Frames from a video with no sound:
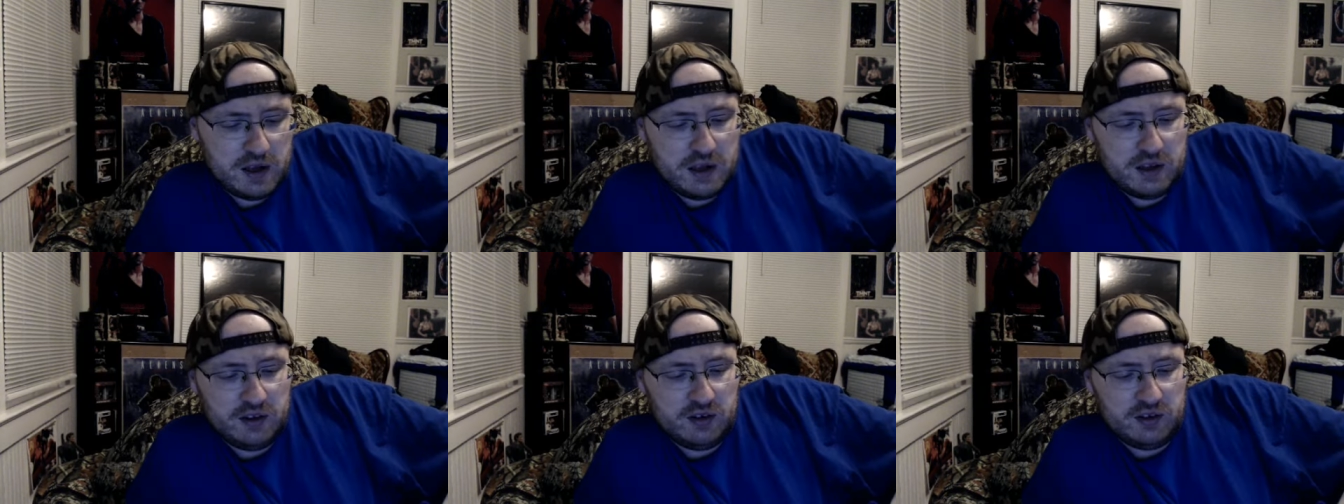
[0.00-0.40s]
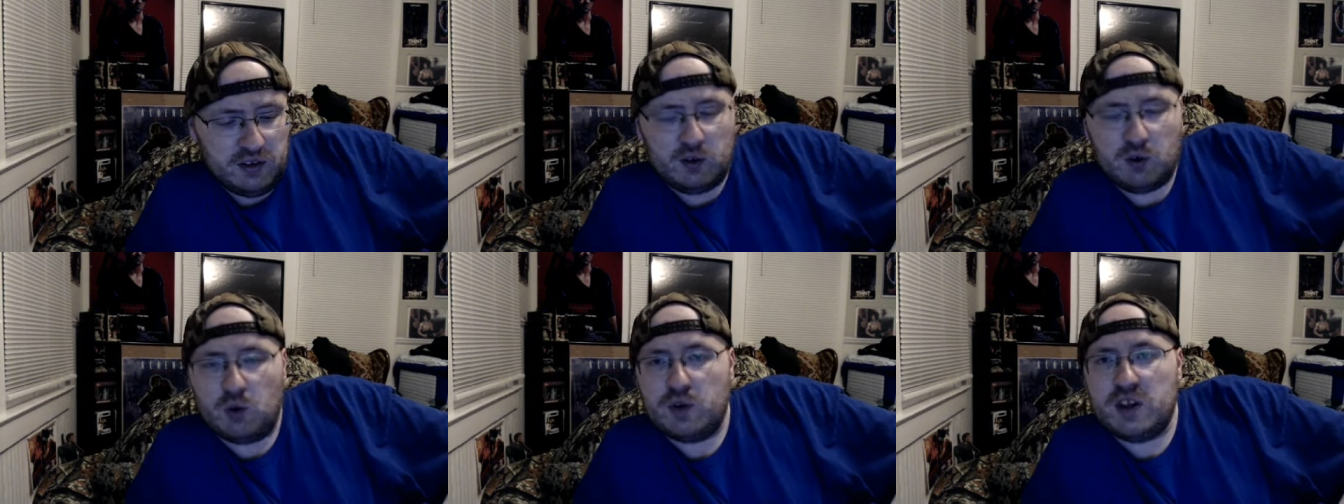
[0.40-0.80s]

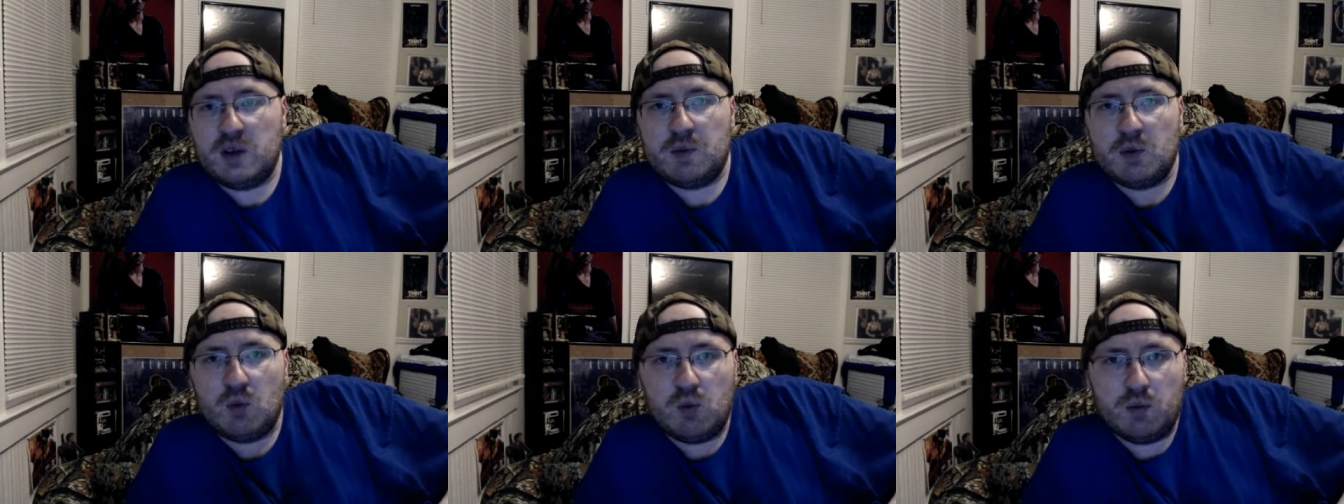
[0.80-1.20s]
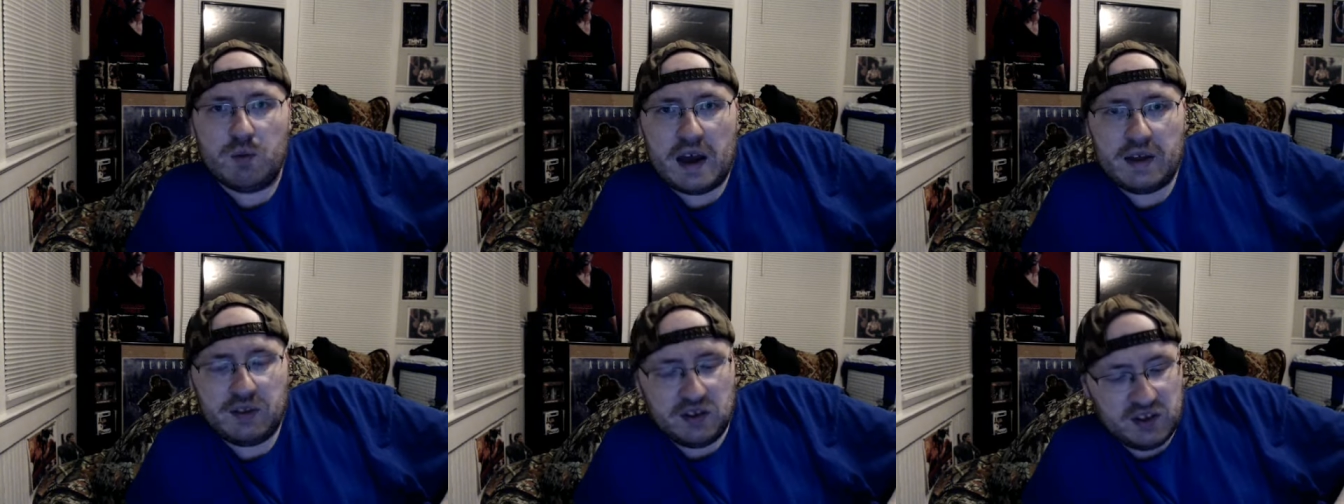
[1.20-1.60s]
Siskel and Ebert
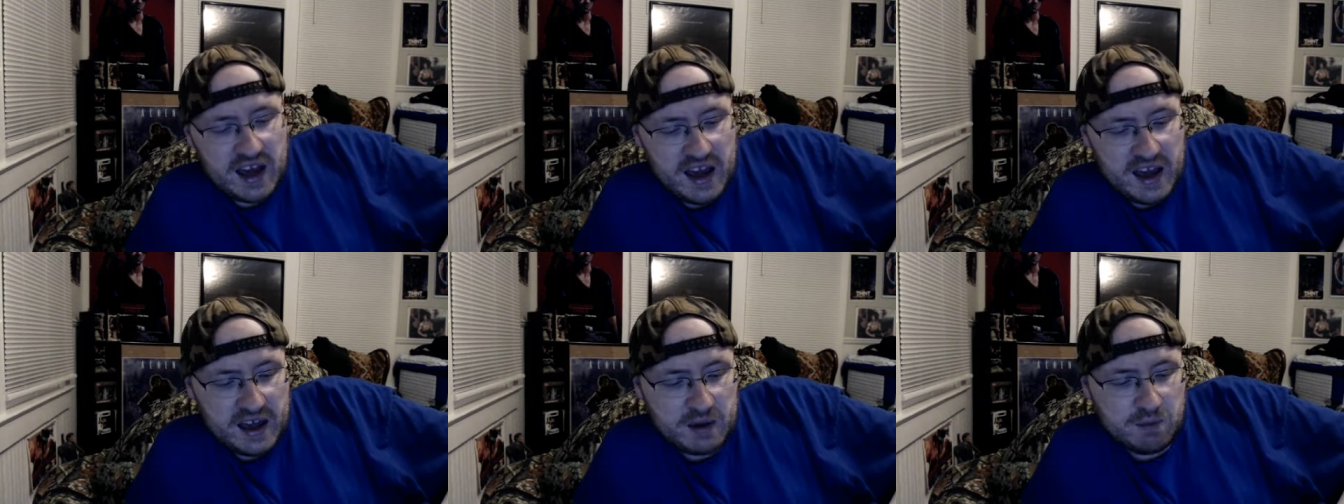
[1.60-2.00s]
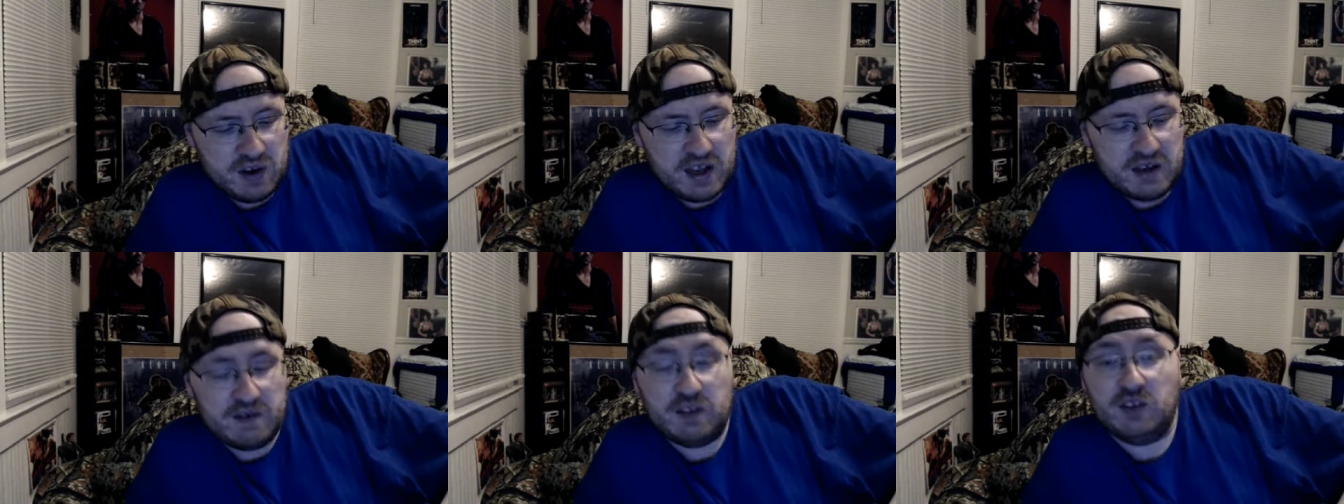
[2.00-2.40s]
at the time
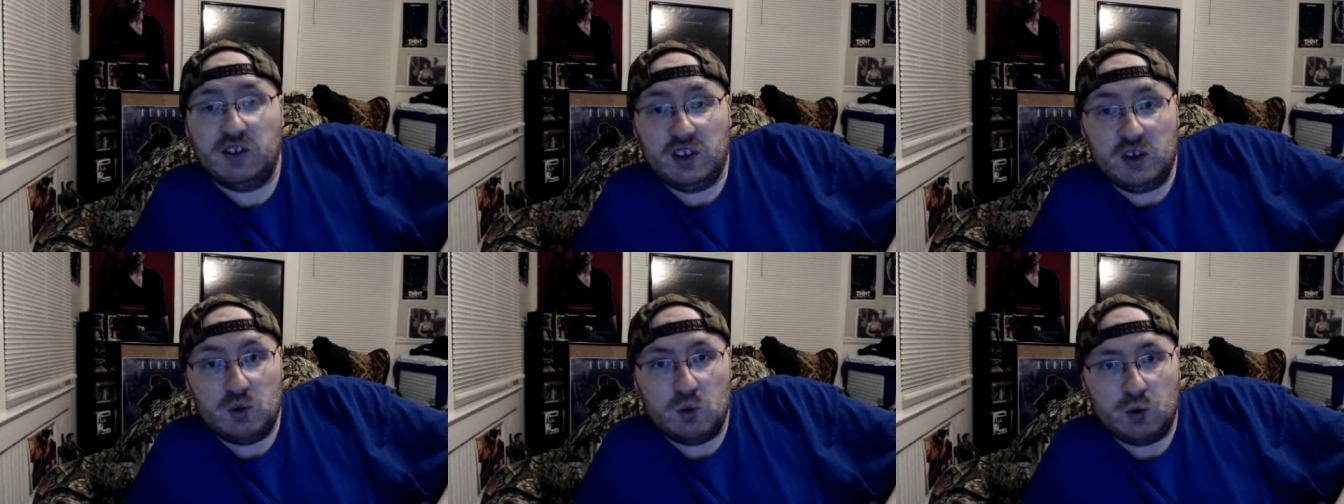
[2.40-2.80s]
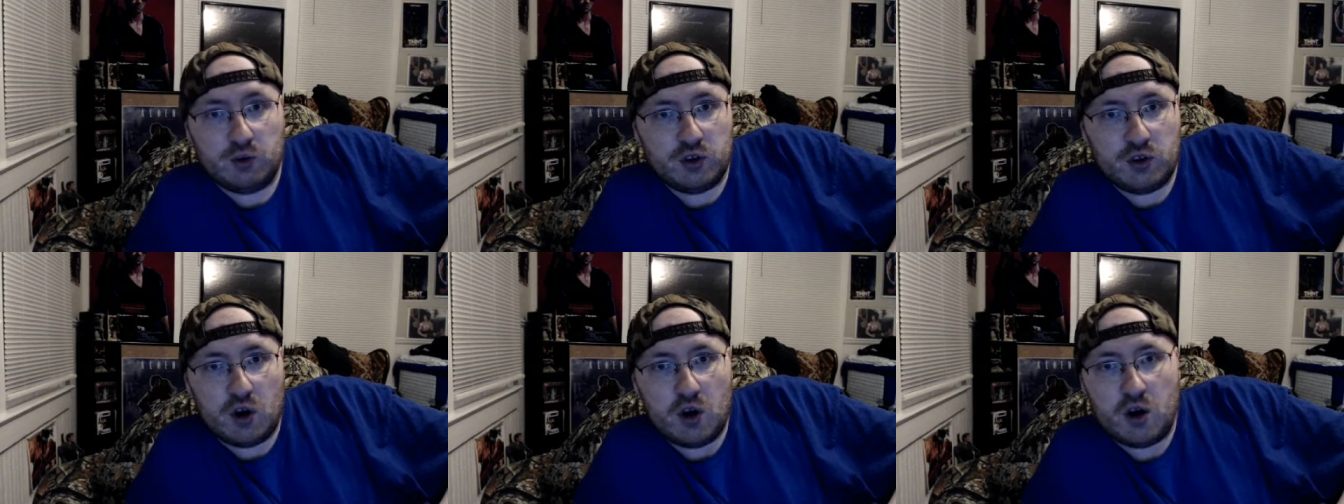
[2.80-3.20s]
gave it zero
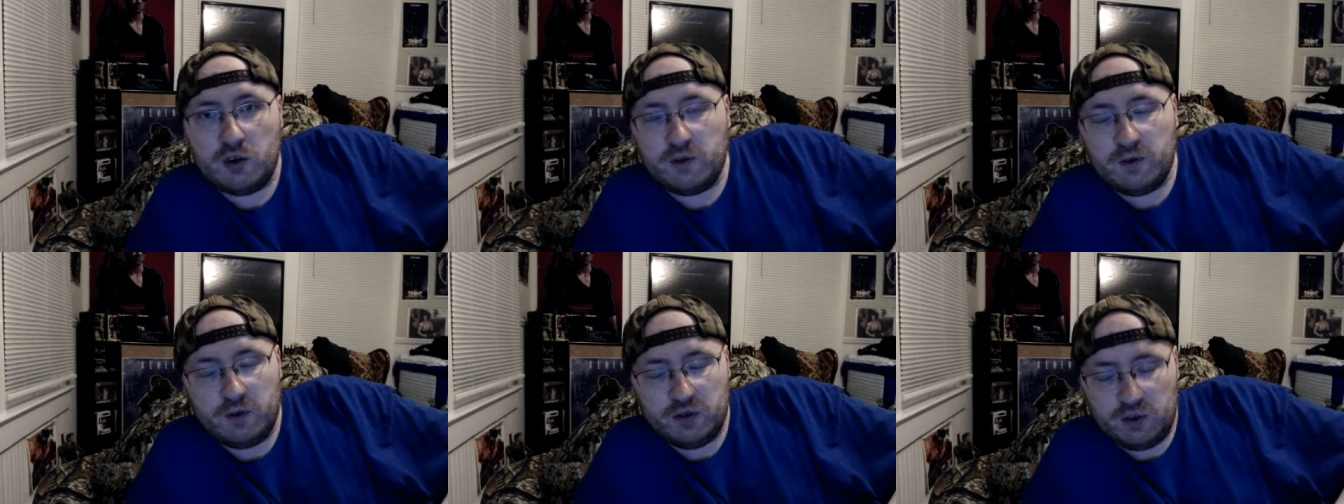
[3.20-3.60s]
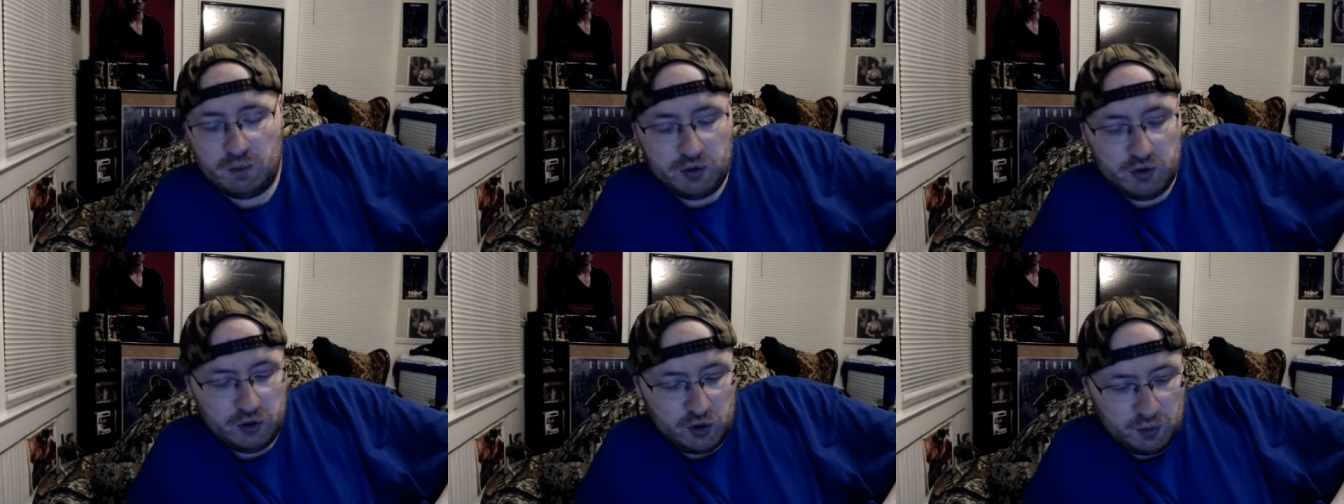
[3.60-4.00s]
stars for some
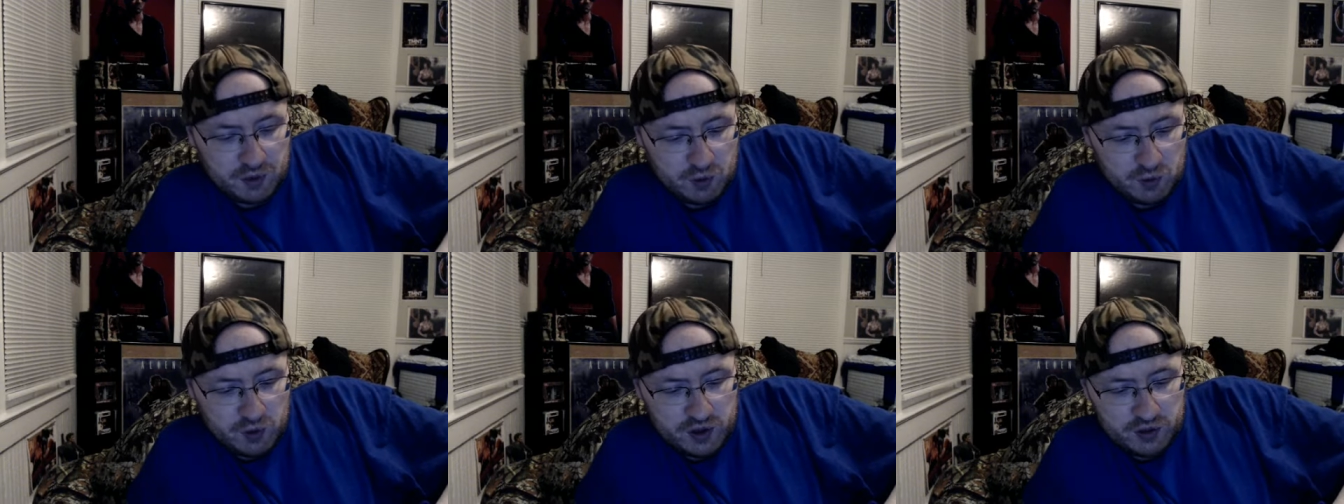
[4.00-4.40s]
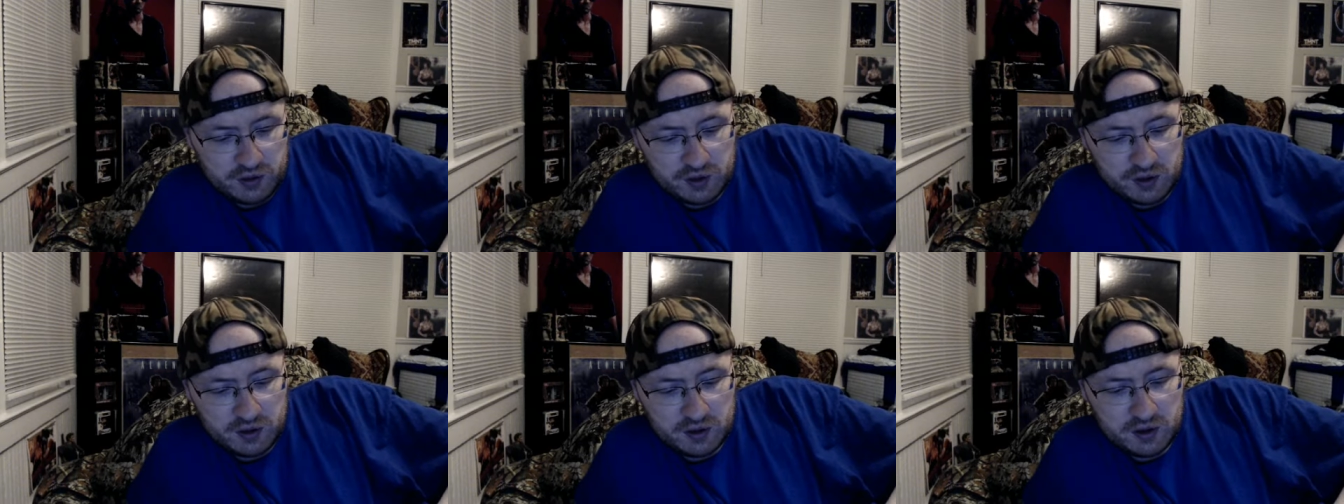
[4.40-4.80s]
stupid
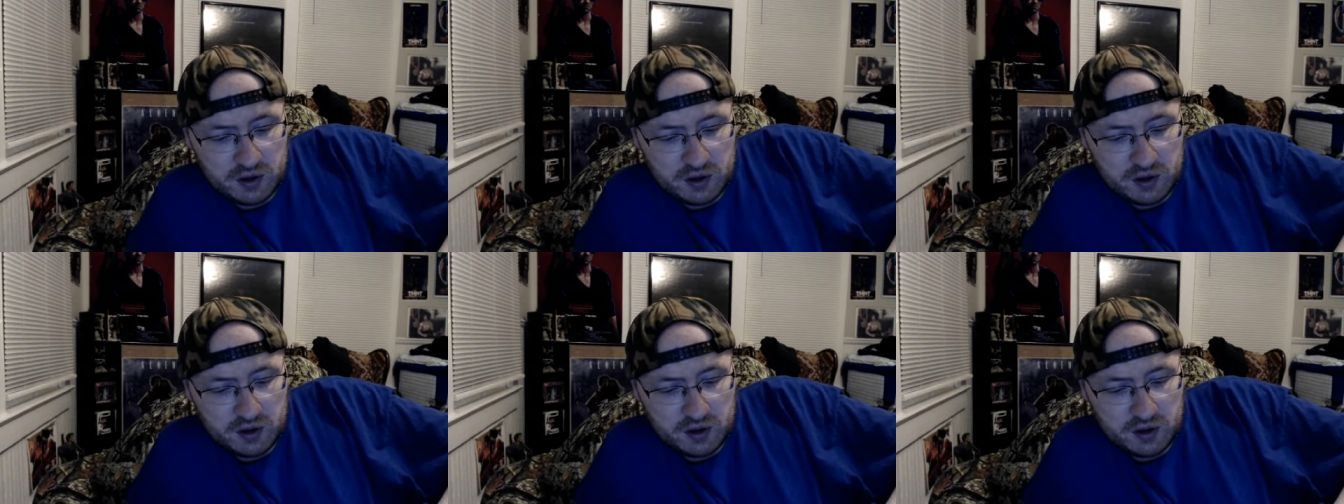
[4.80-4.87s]
reason,